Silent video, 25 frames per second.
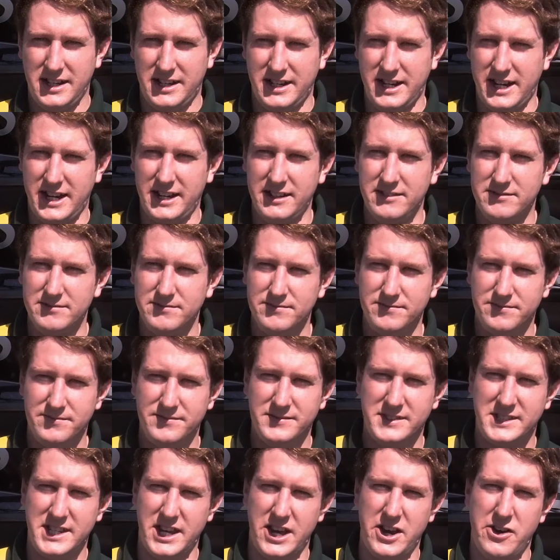Okay,
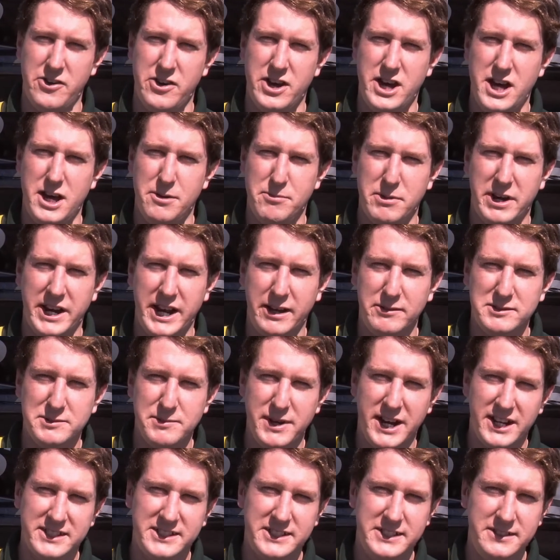so my name's
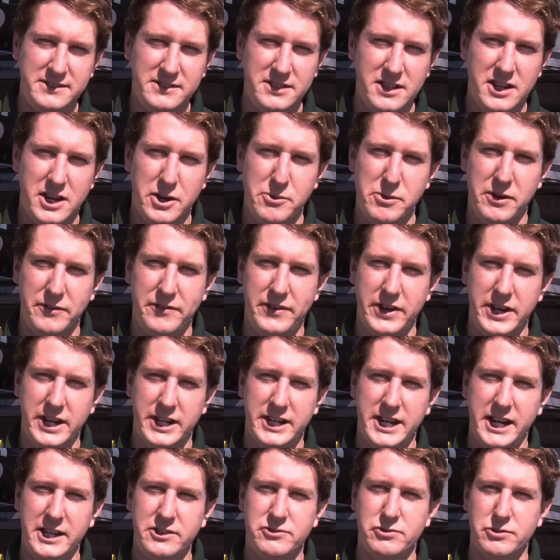Martin. I work for
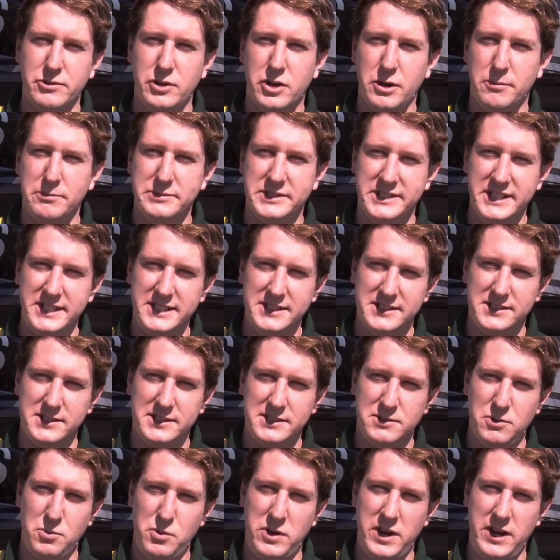Caterham
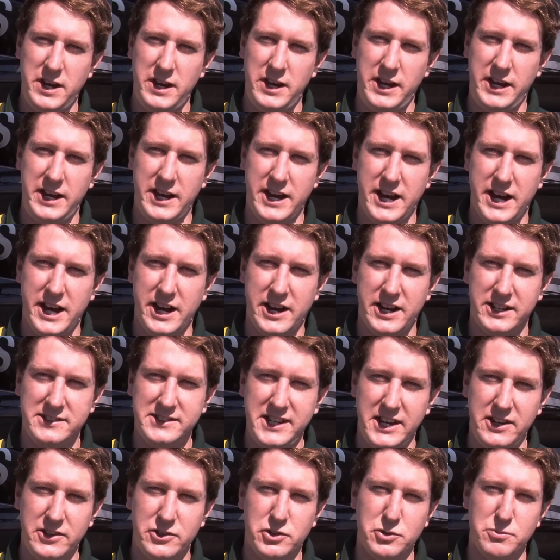Composites. We're our
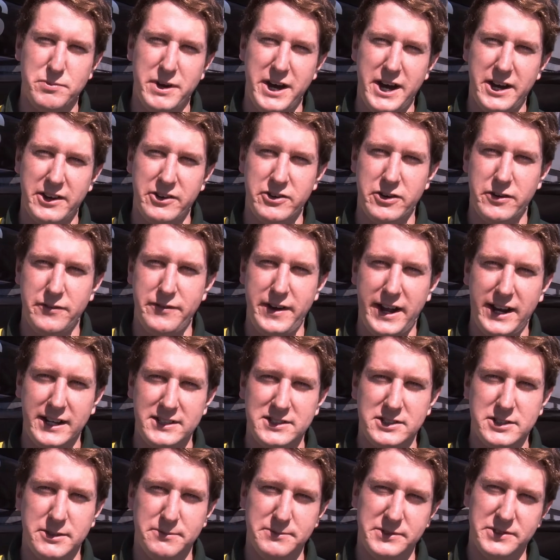technical partner of
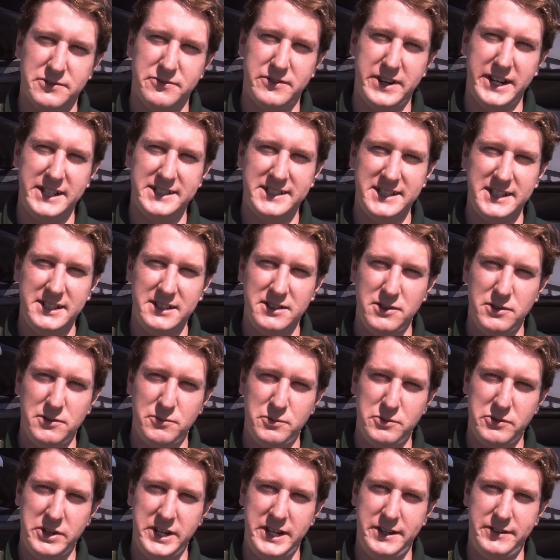Alex Thompson Racing.
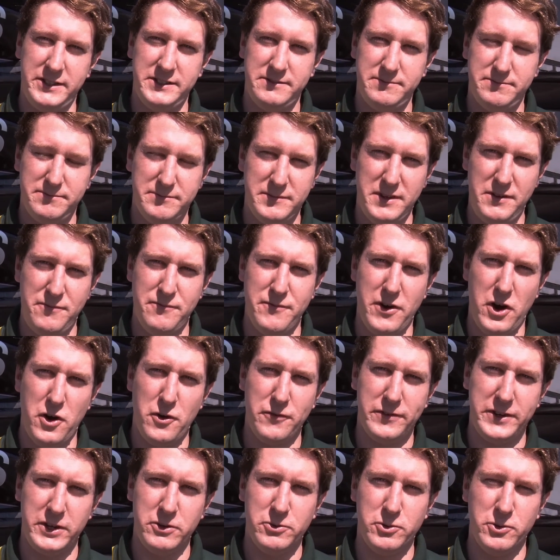We're
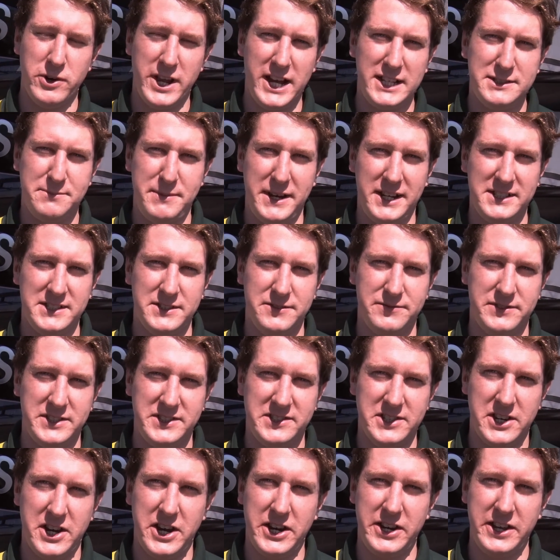involved in all aspects of
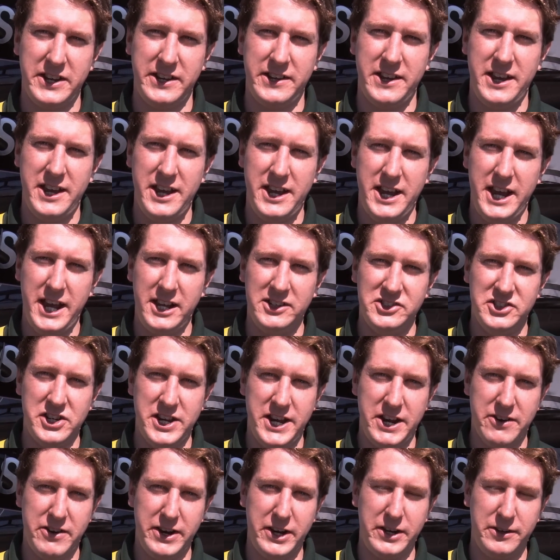design and
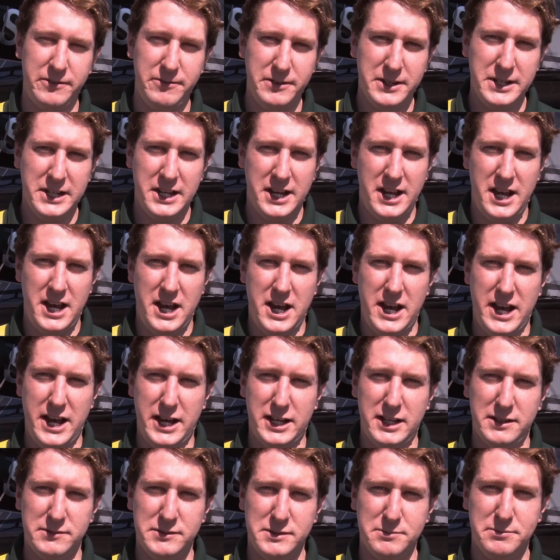engineering,
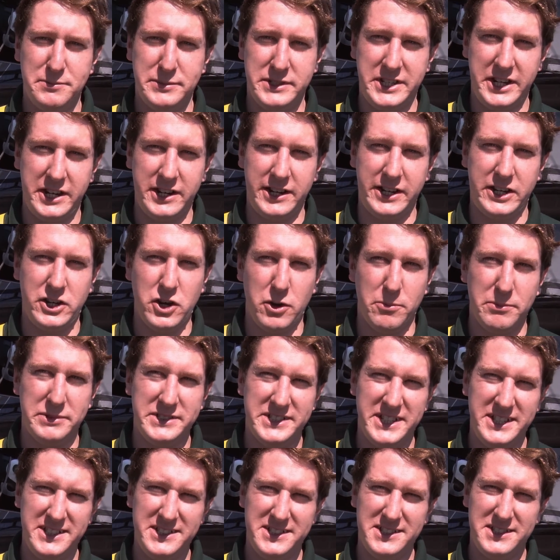particularly
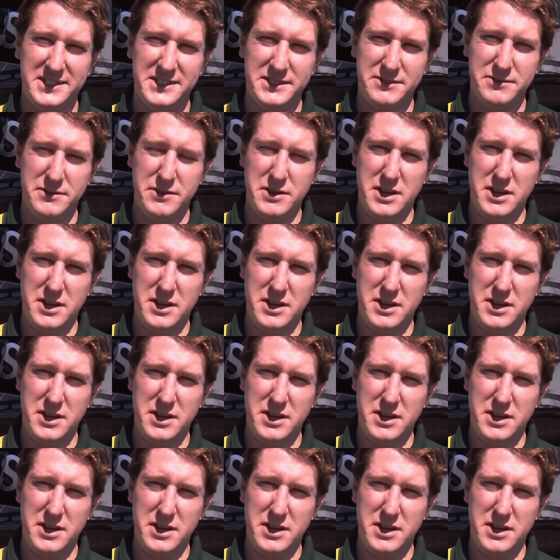composites.